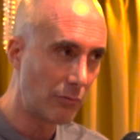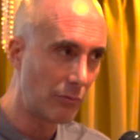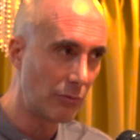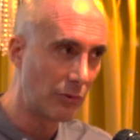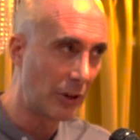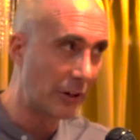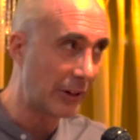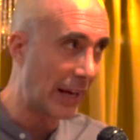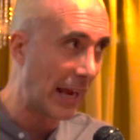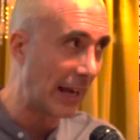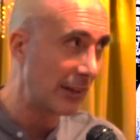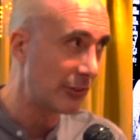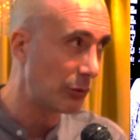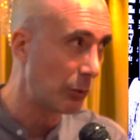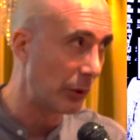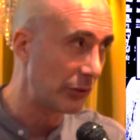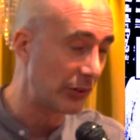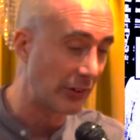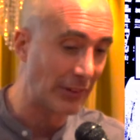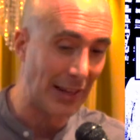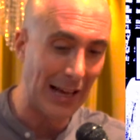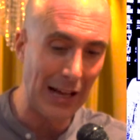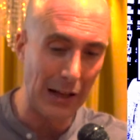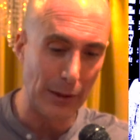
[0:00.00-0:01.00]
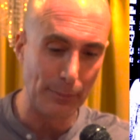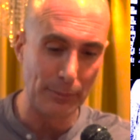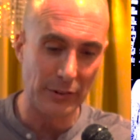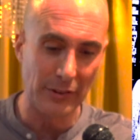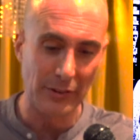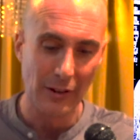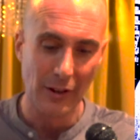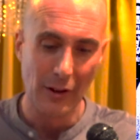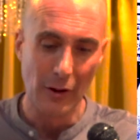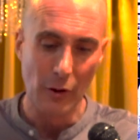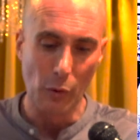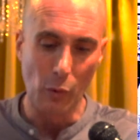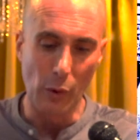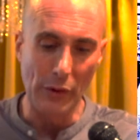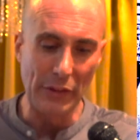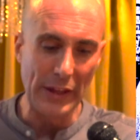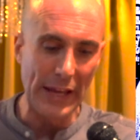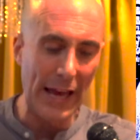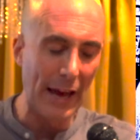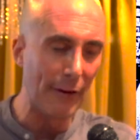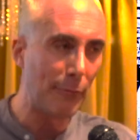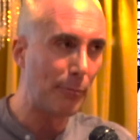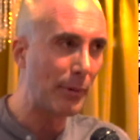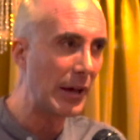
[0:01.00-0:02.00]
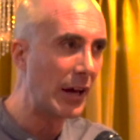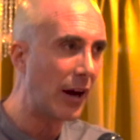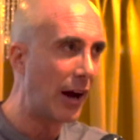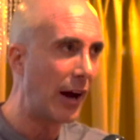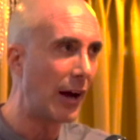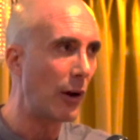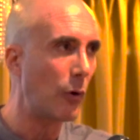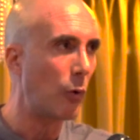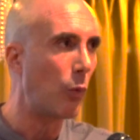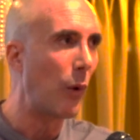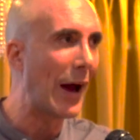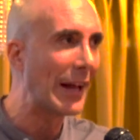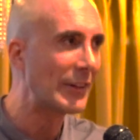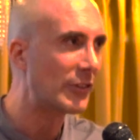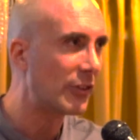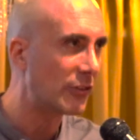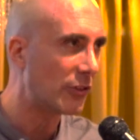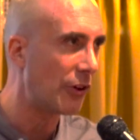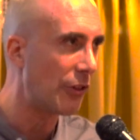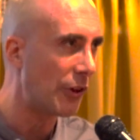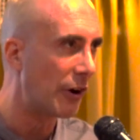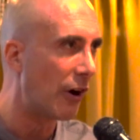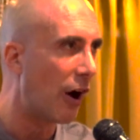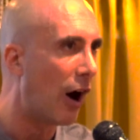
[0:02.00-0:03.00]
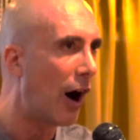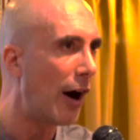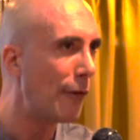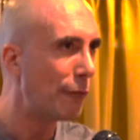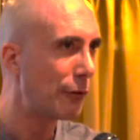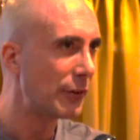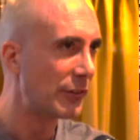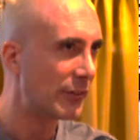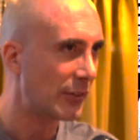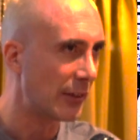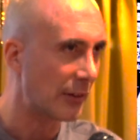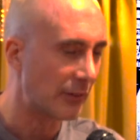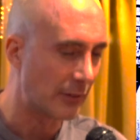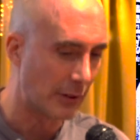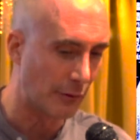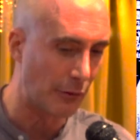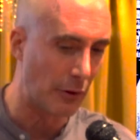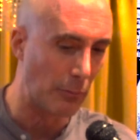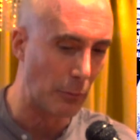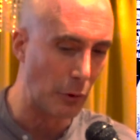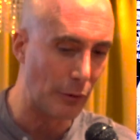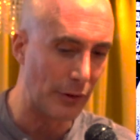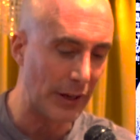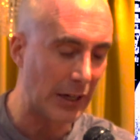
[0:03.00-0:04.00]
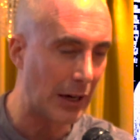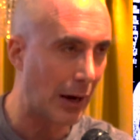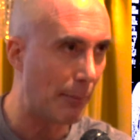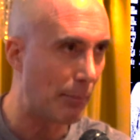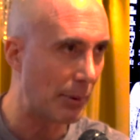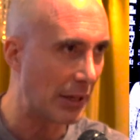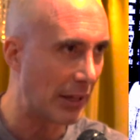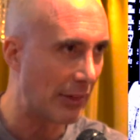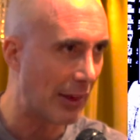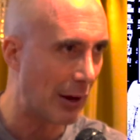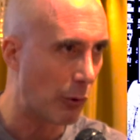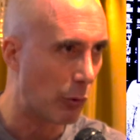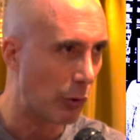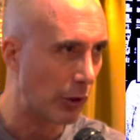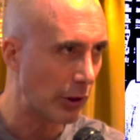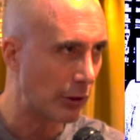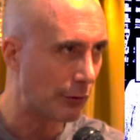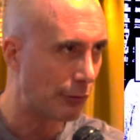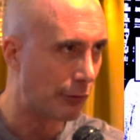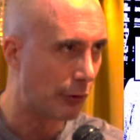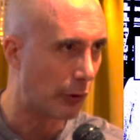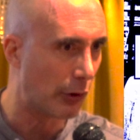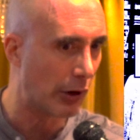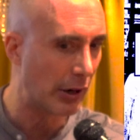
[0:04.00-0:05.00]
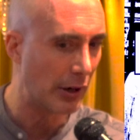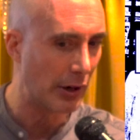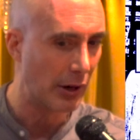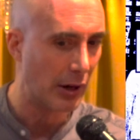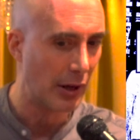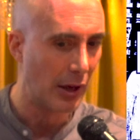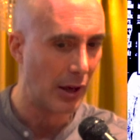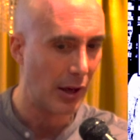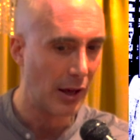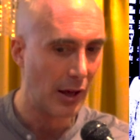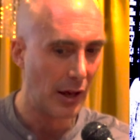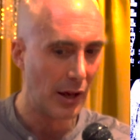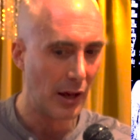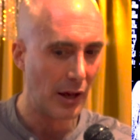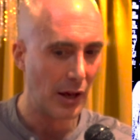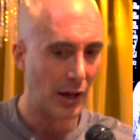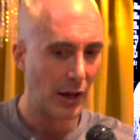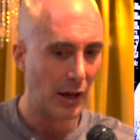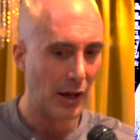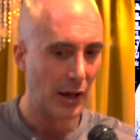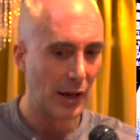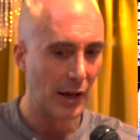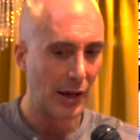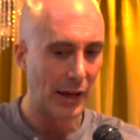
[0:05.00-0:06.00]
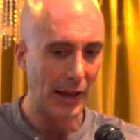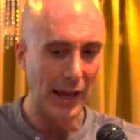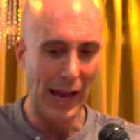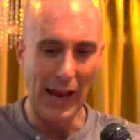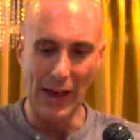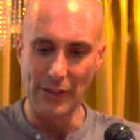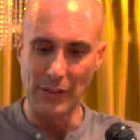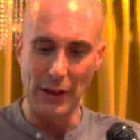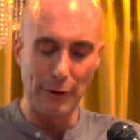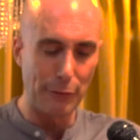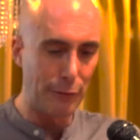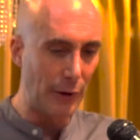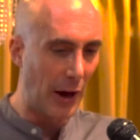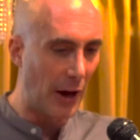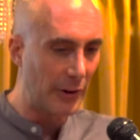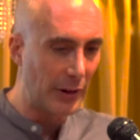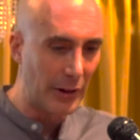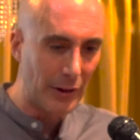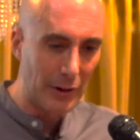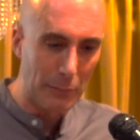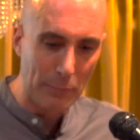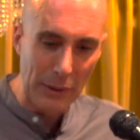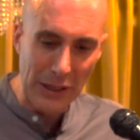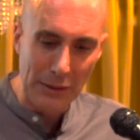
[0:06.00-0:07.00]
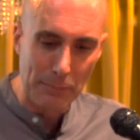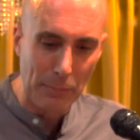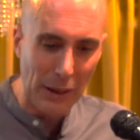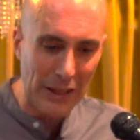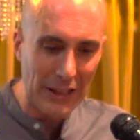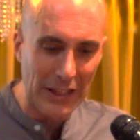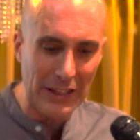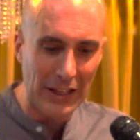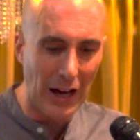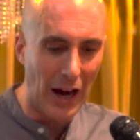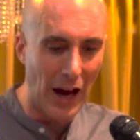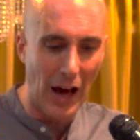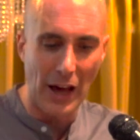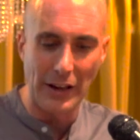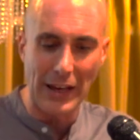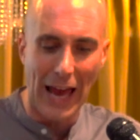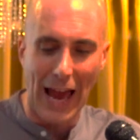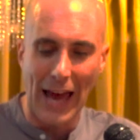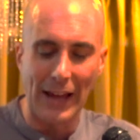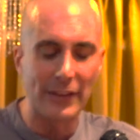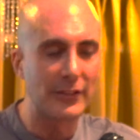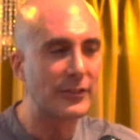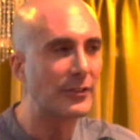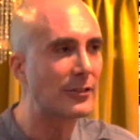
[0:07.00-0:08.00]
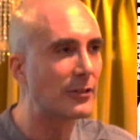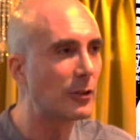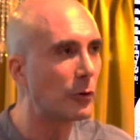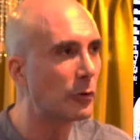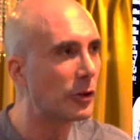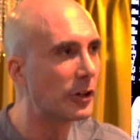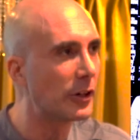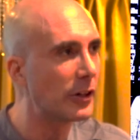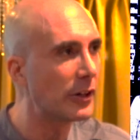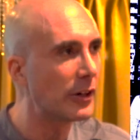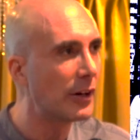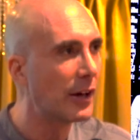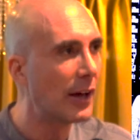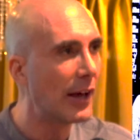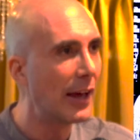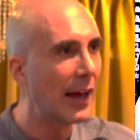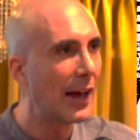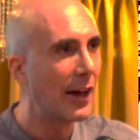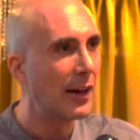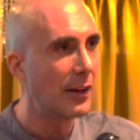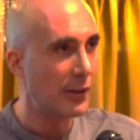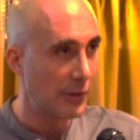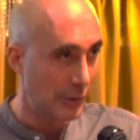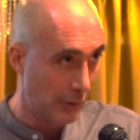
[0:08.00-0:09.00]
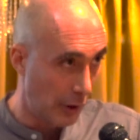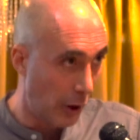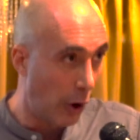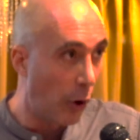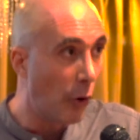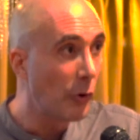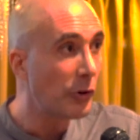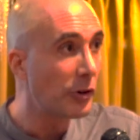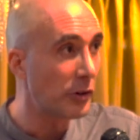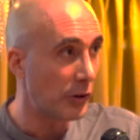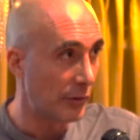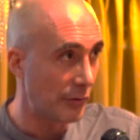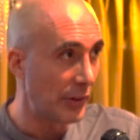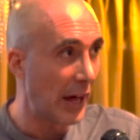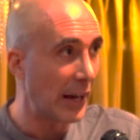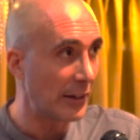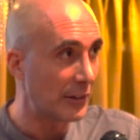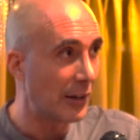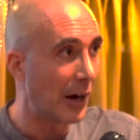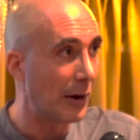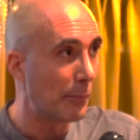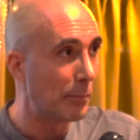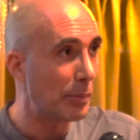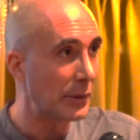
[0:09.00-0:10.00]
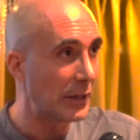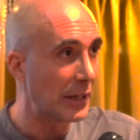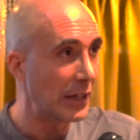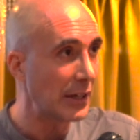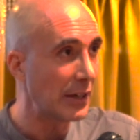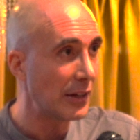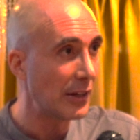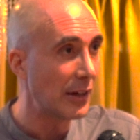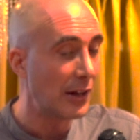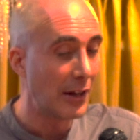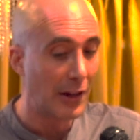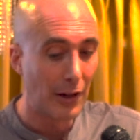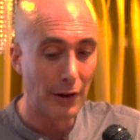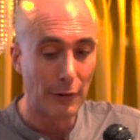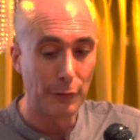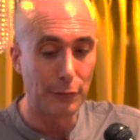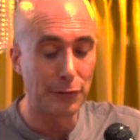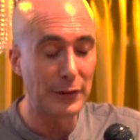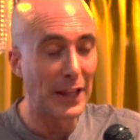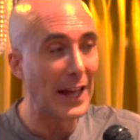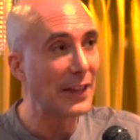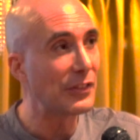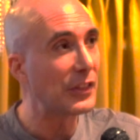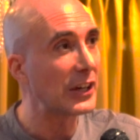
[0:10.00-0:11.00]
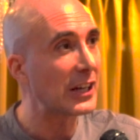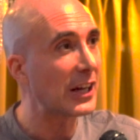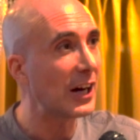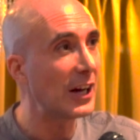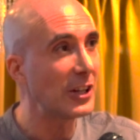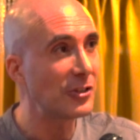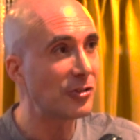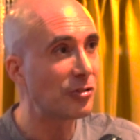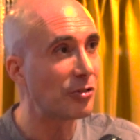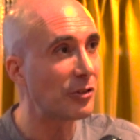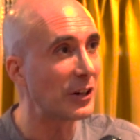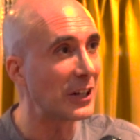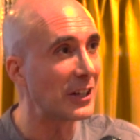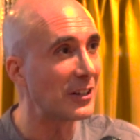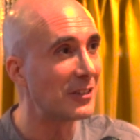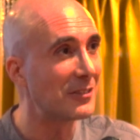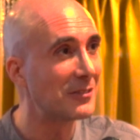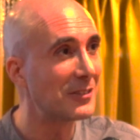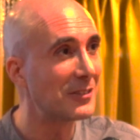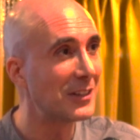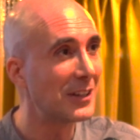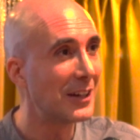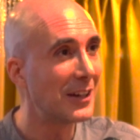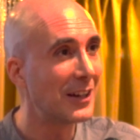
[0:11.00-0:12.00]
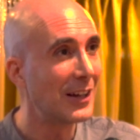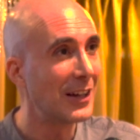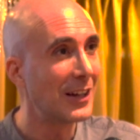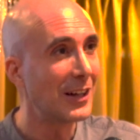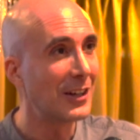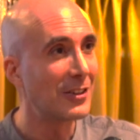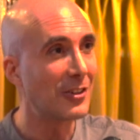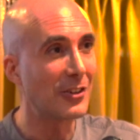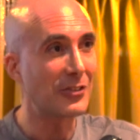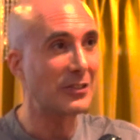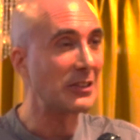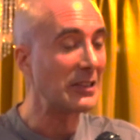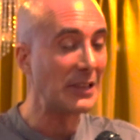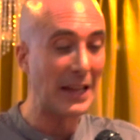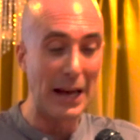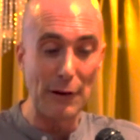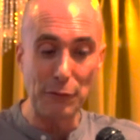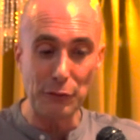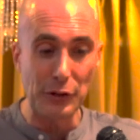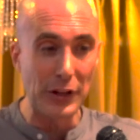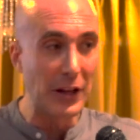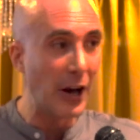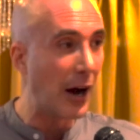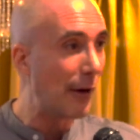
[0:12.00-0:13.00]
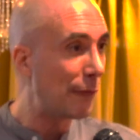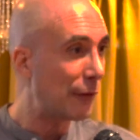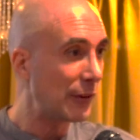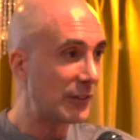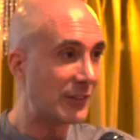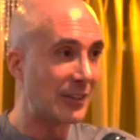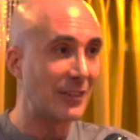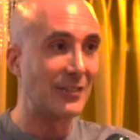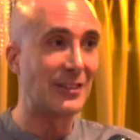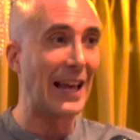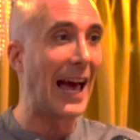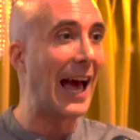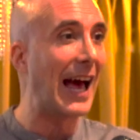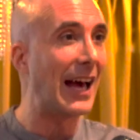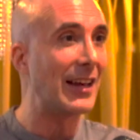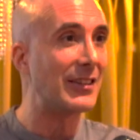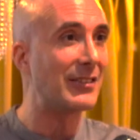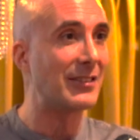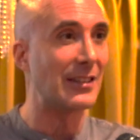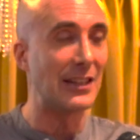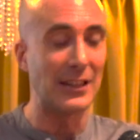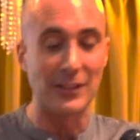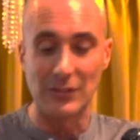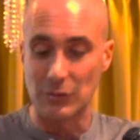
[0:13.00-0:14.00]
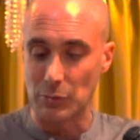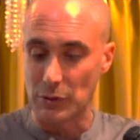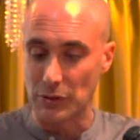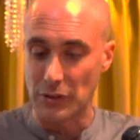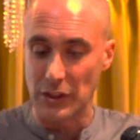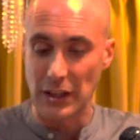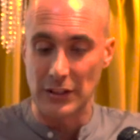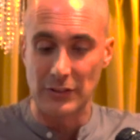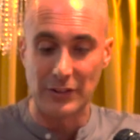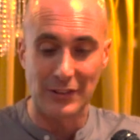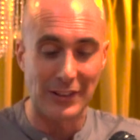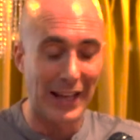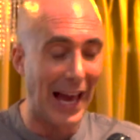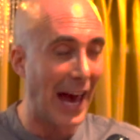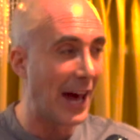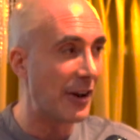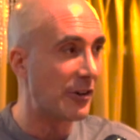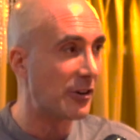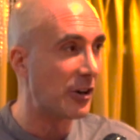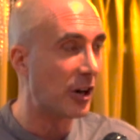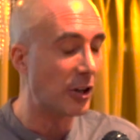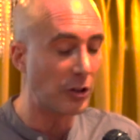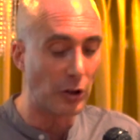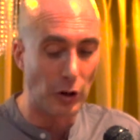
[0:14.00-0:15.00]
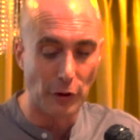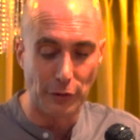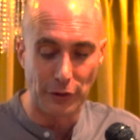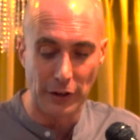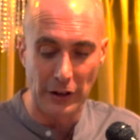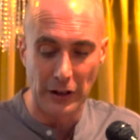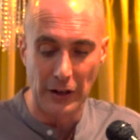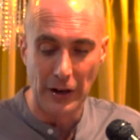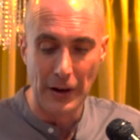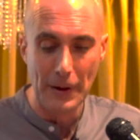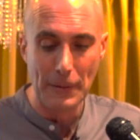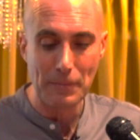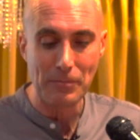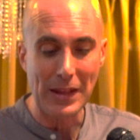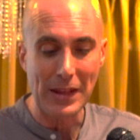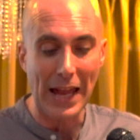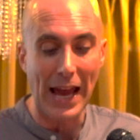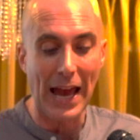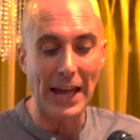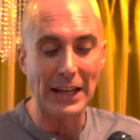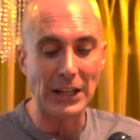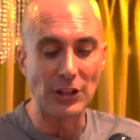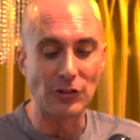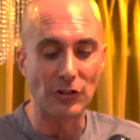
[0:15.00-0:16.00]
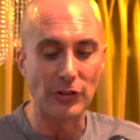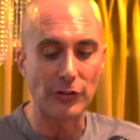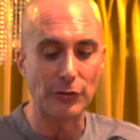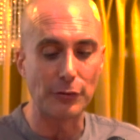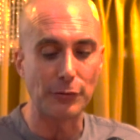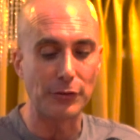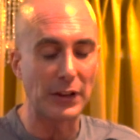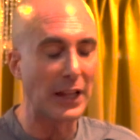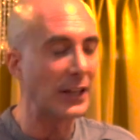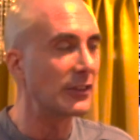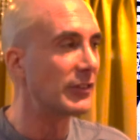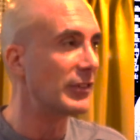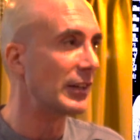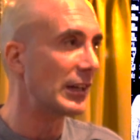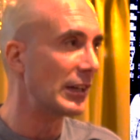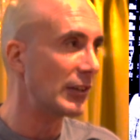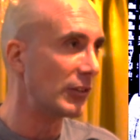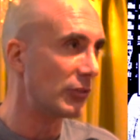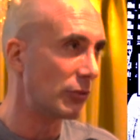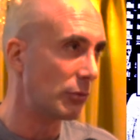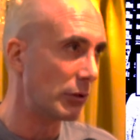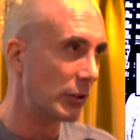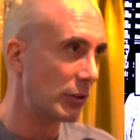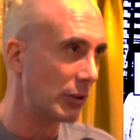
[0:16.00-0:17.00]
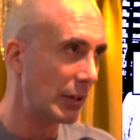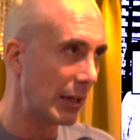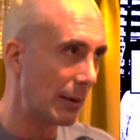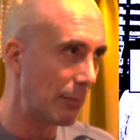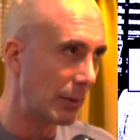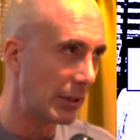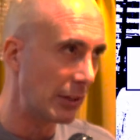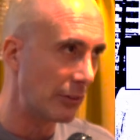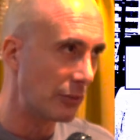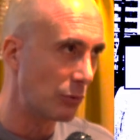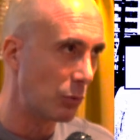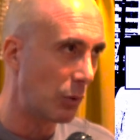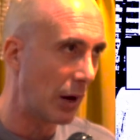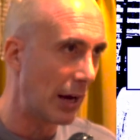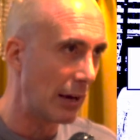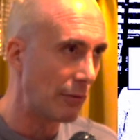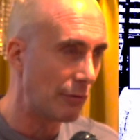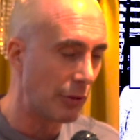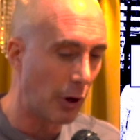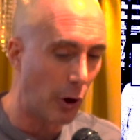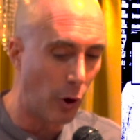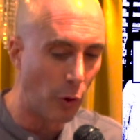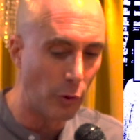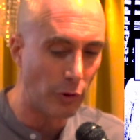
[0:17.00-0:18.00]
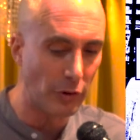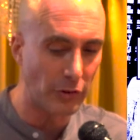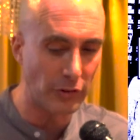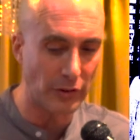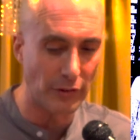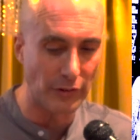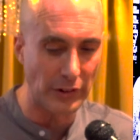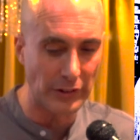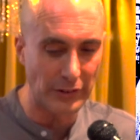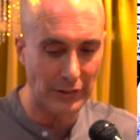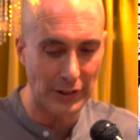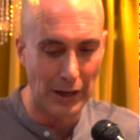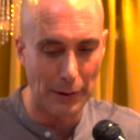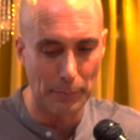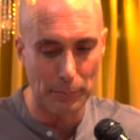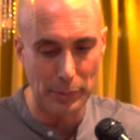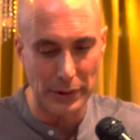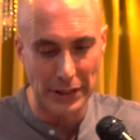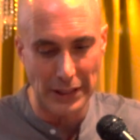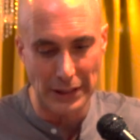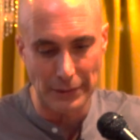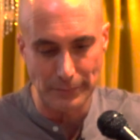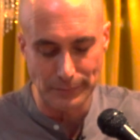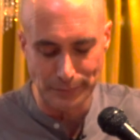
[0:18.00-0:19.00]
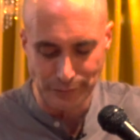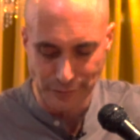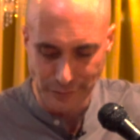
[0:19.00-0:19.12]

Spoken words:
their case wasn't helped when the FBI went to their offices of the moving company they worked for, and they found it a big balagan, and Suitor, the owner of that company, fled the country. Just left the offices as is, with things scattered all over, and he just fled to Israel, him and his wife, the owners of this company.